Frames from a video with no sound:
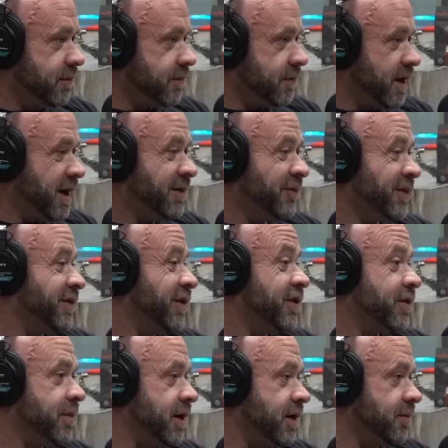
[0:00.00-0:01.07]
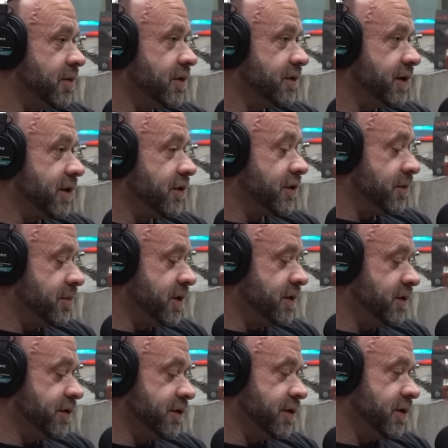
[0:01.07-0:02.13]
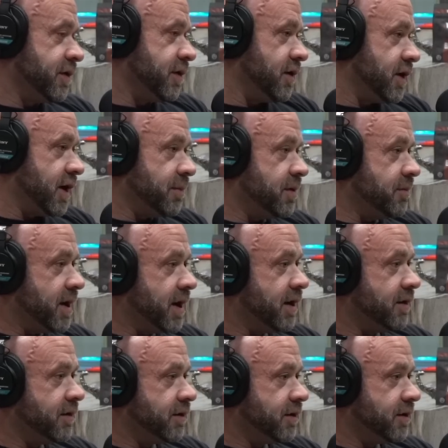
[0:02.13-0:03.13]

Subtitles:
don't even want to talk about it because I look at the pictures, I'd be mad.